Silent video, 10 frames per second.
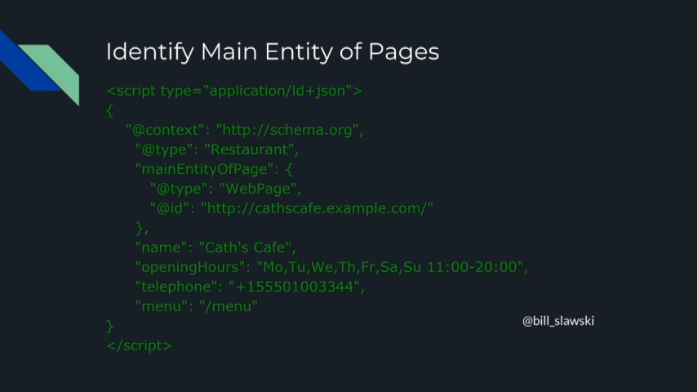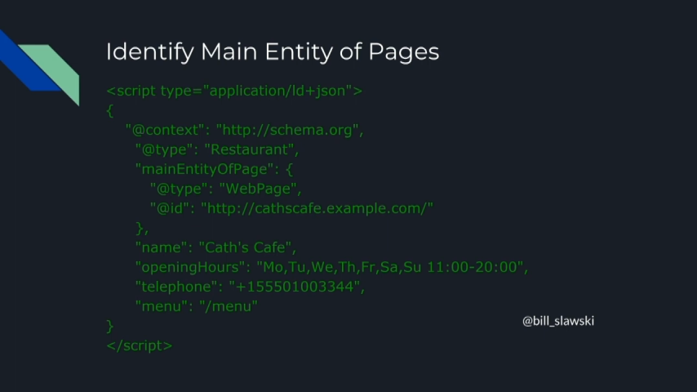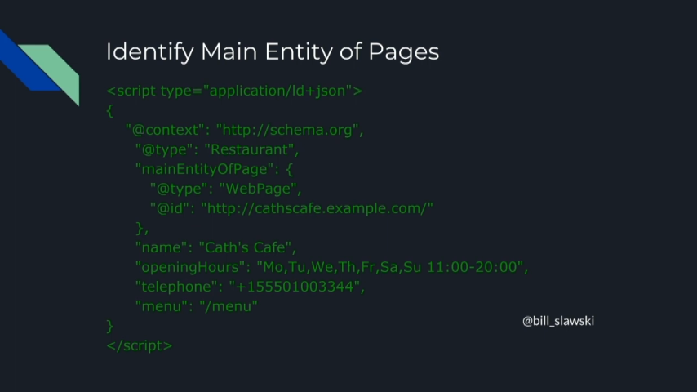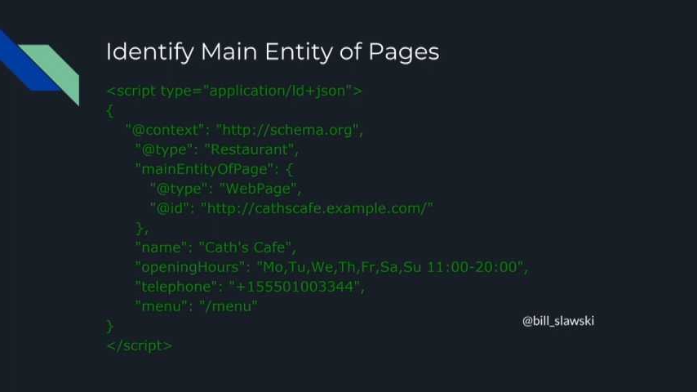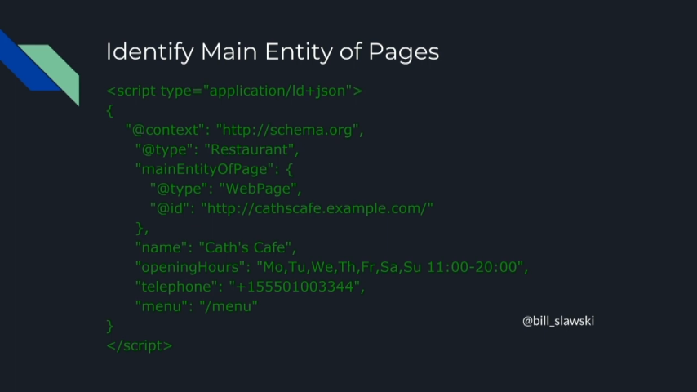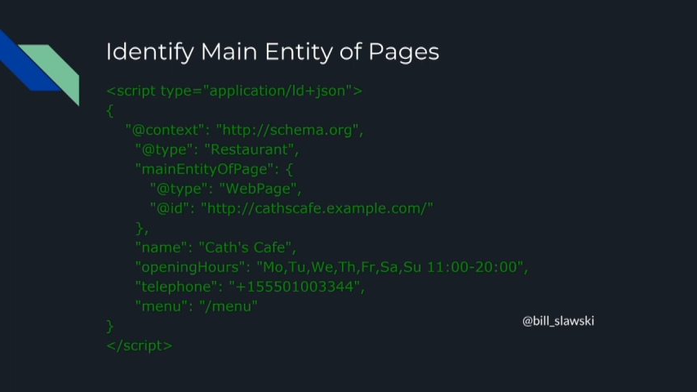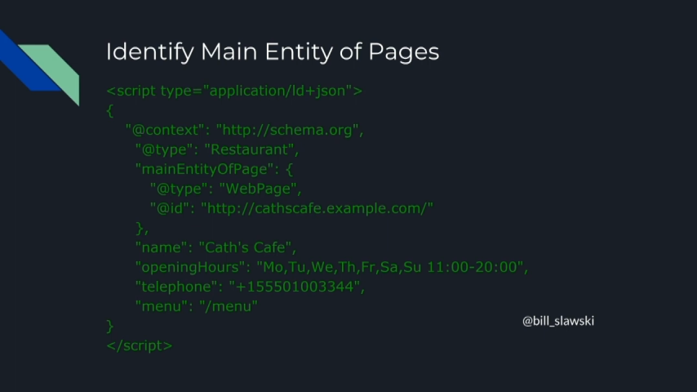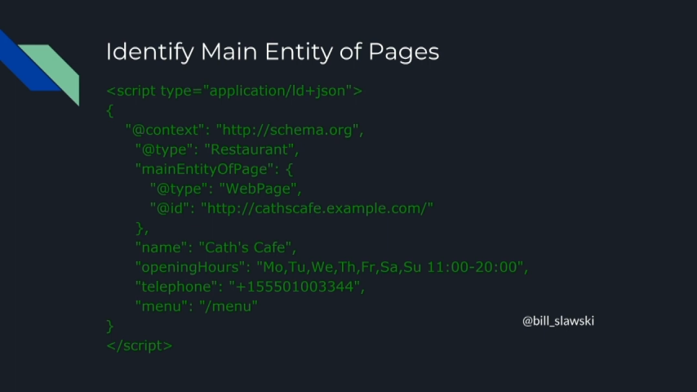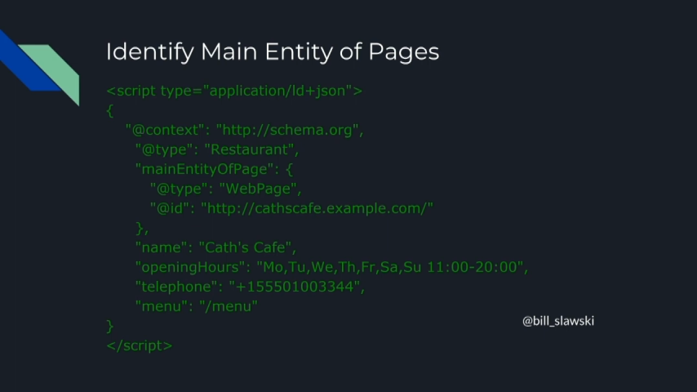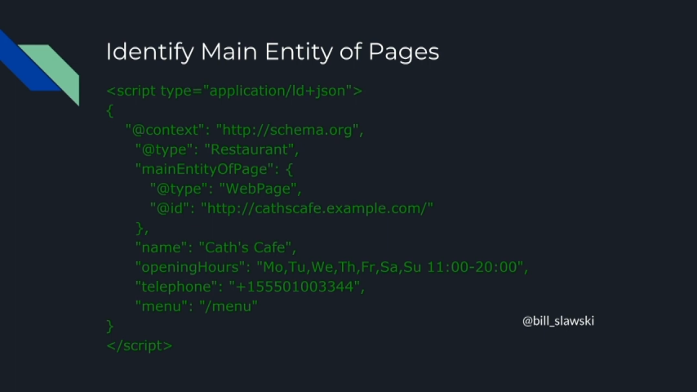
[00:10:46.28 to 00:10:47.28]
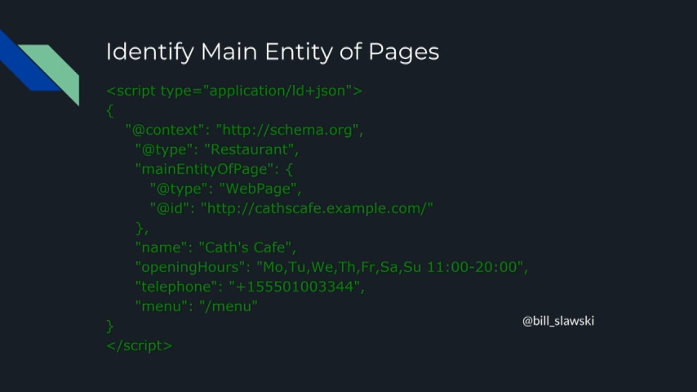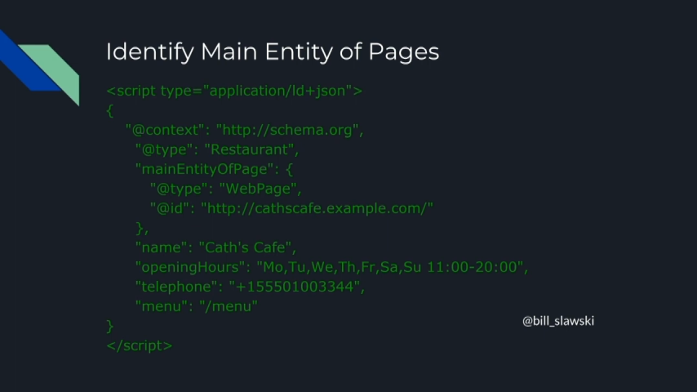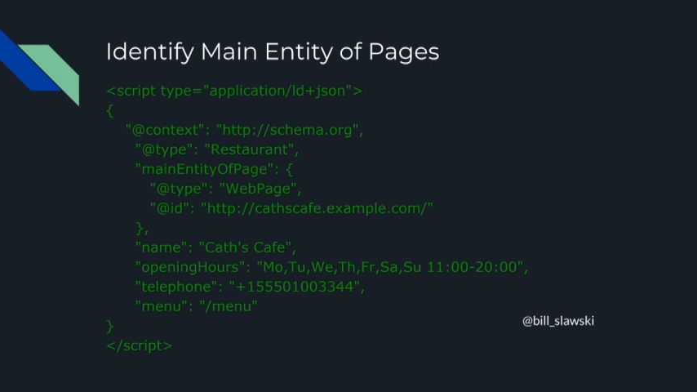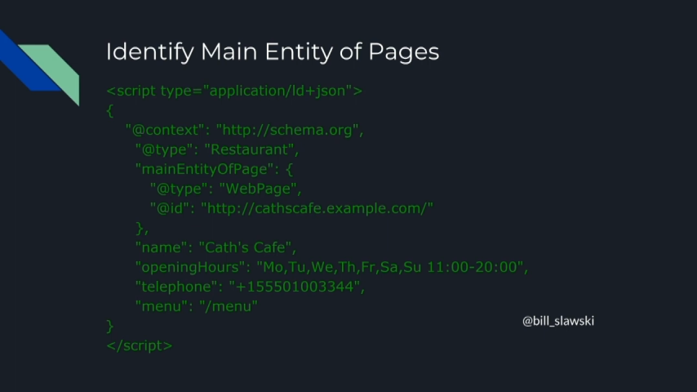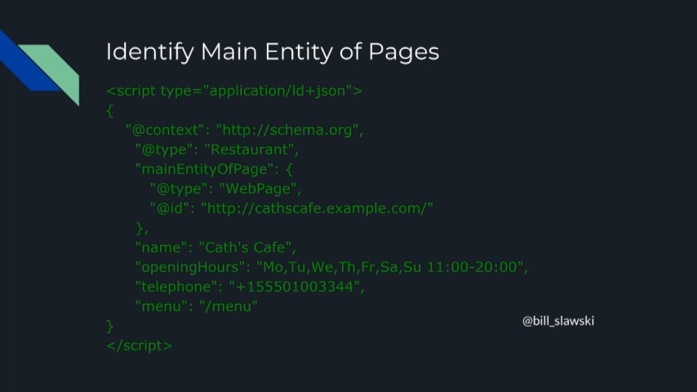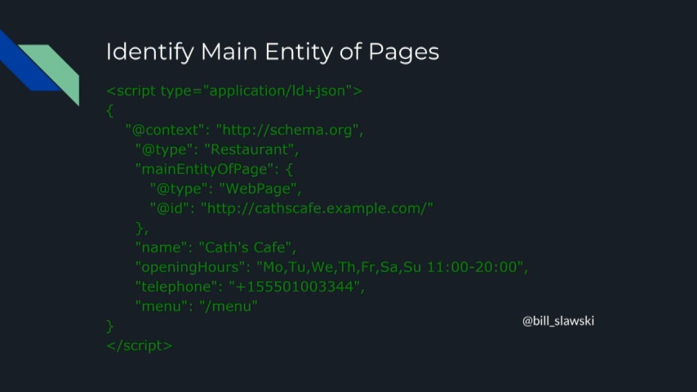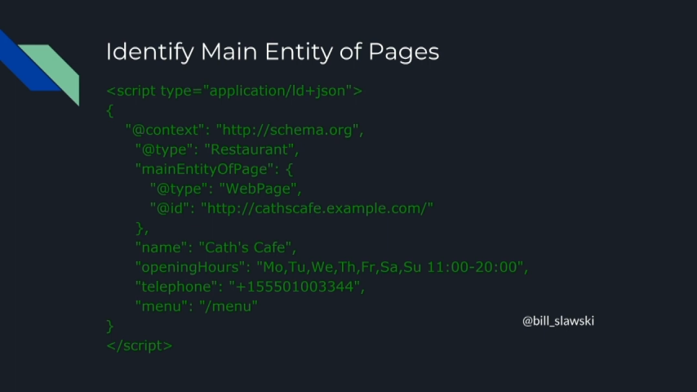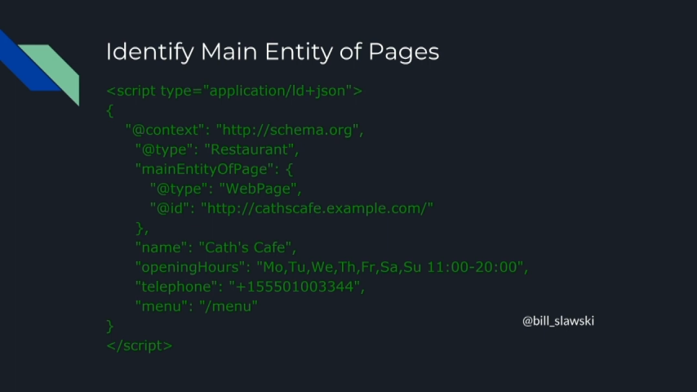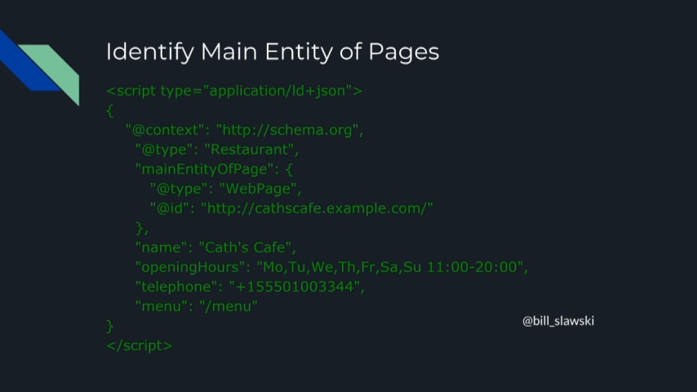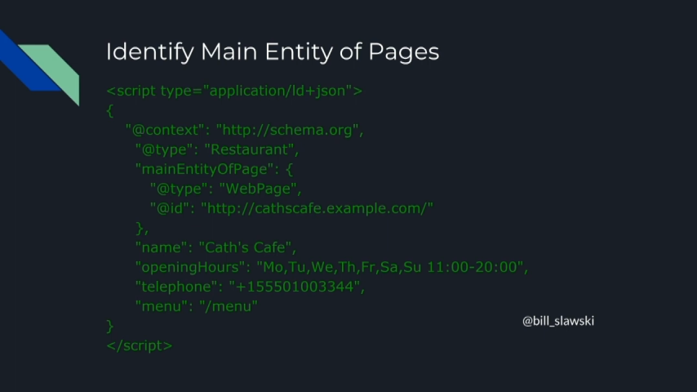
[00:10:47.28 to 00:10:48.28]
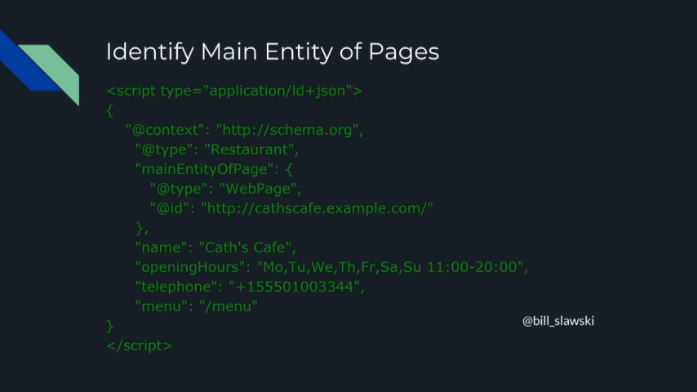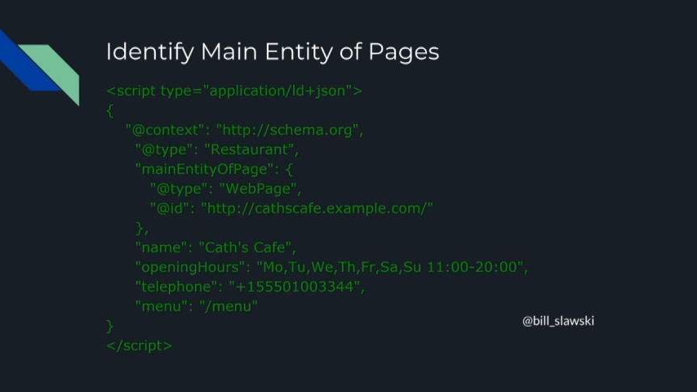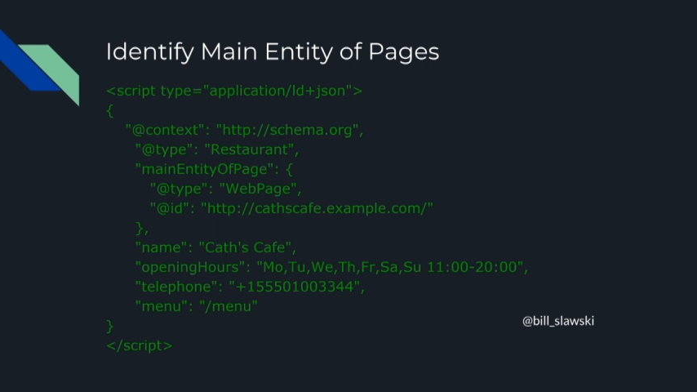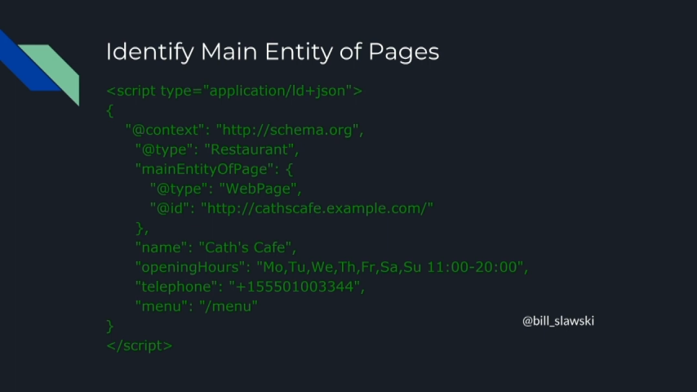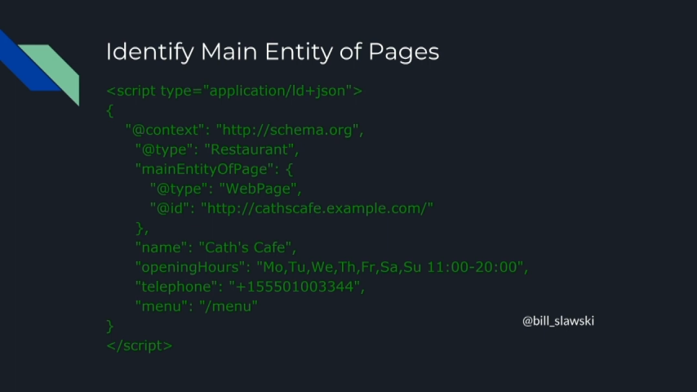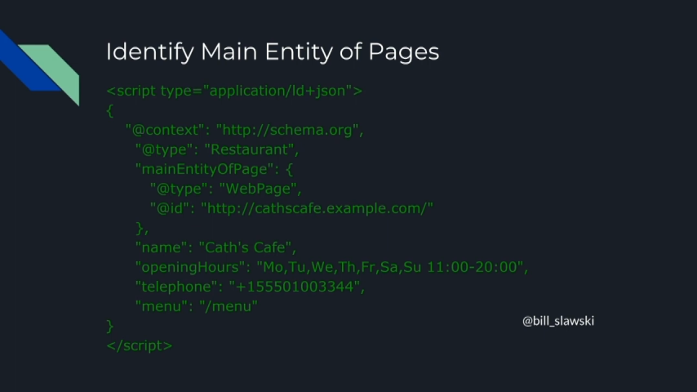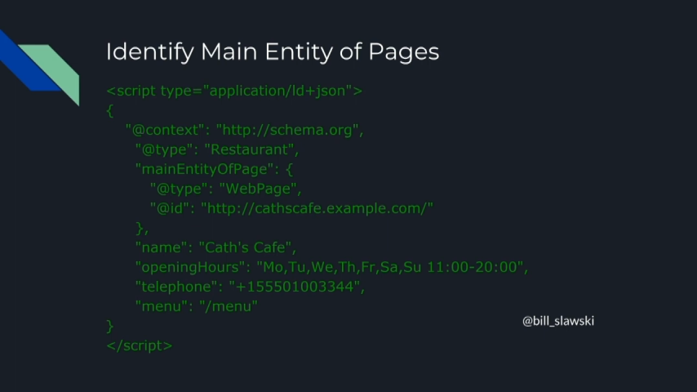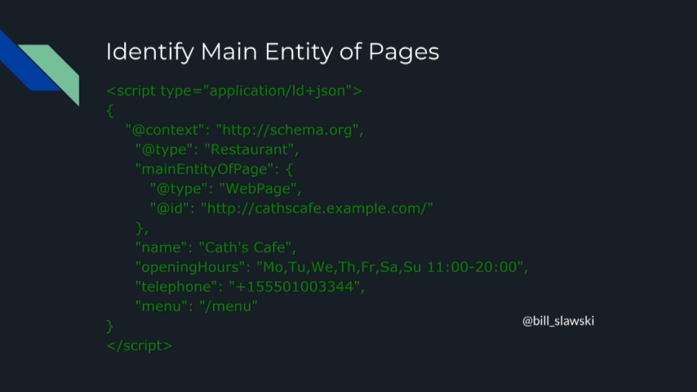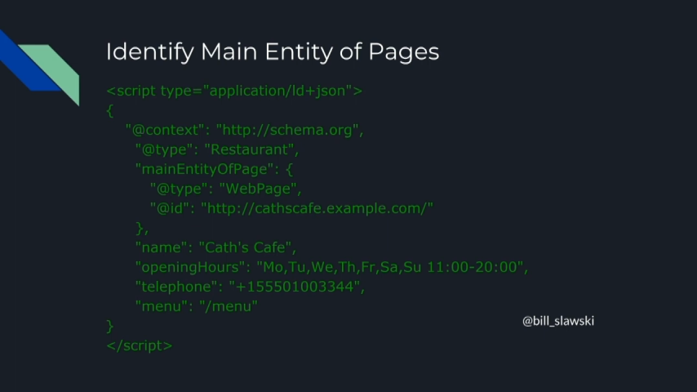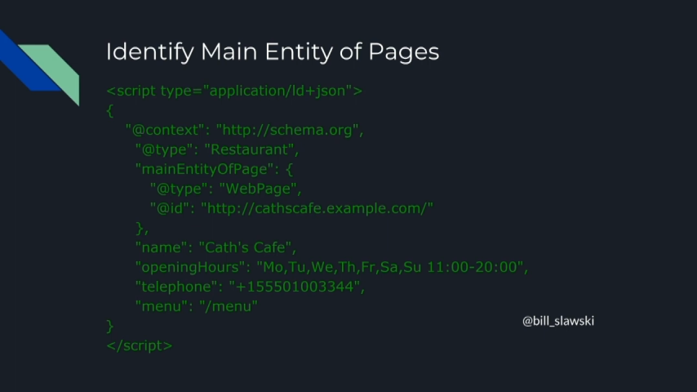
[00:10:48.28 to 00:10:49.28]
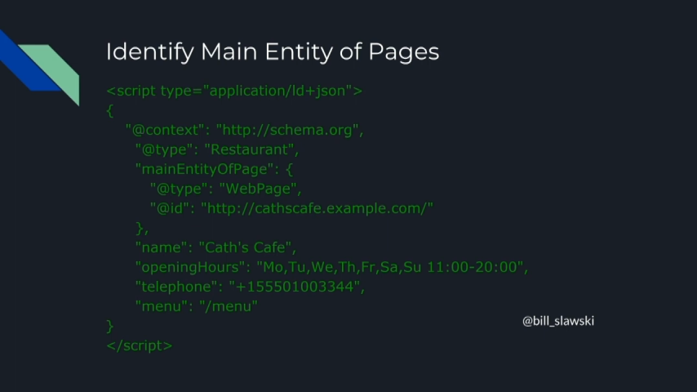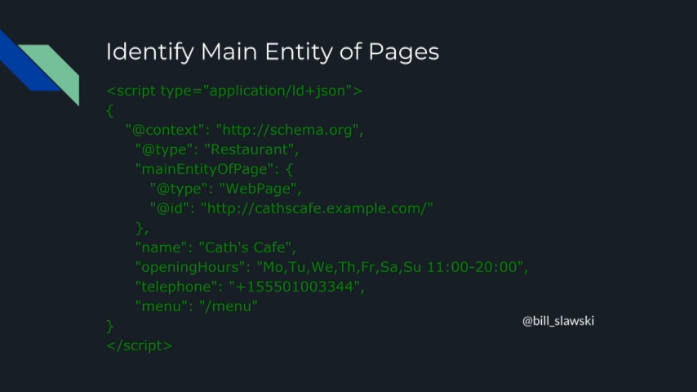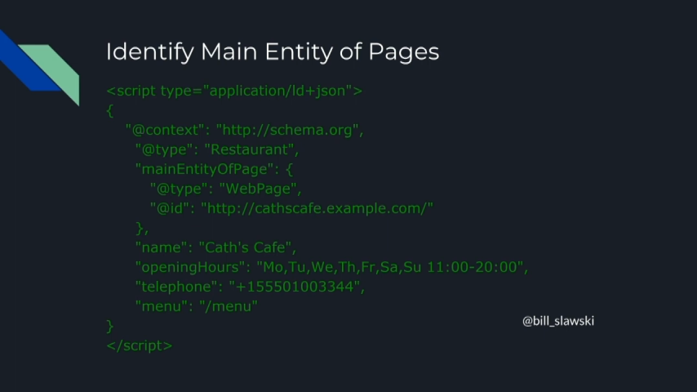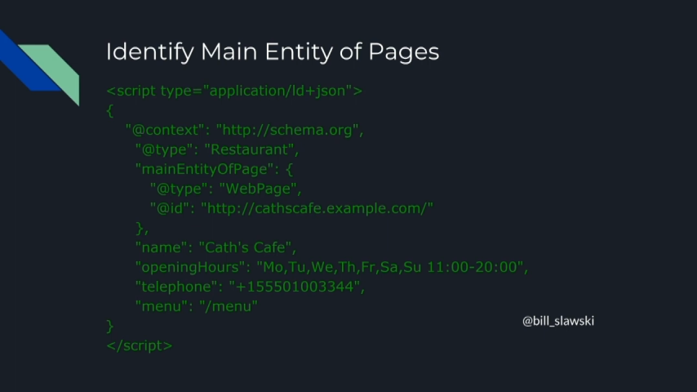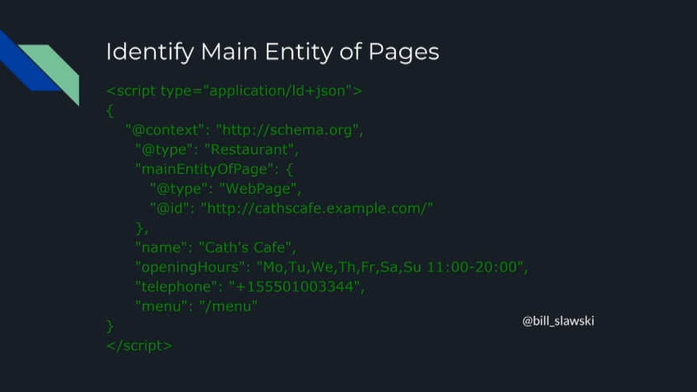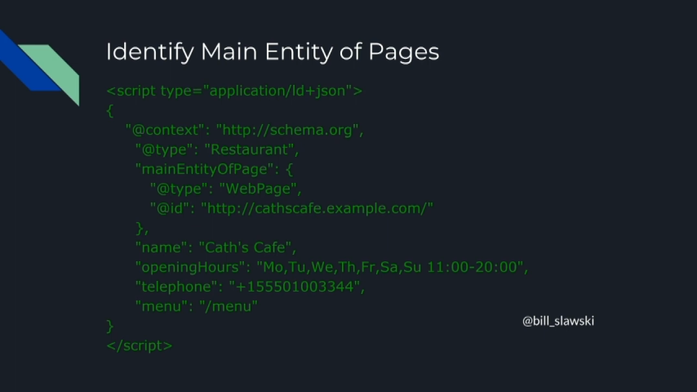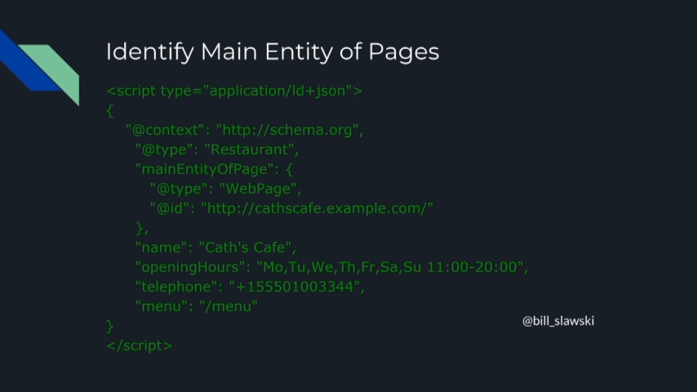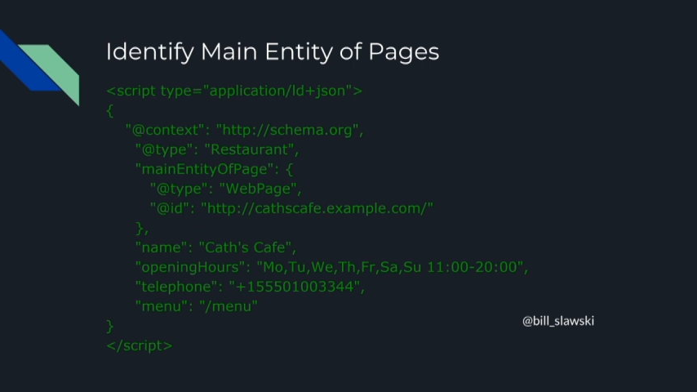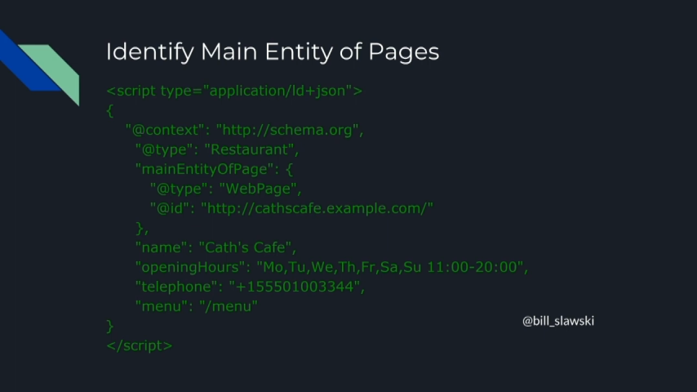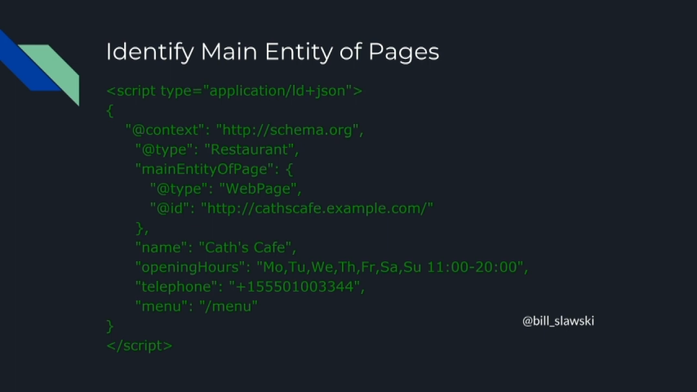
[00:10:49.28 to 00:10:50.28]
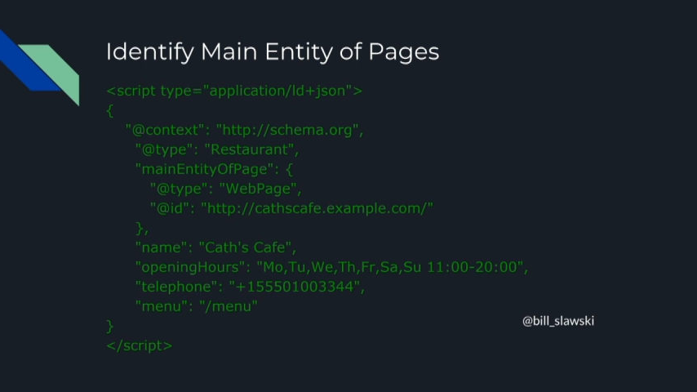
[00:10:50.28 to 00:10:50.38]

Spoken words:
[unreadable: no face in view]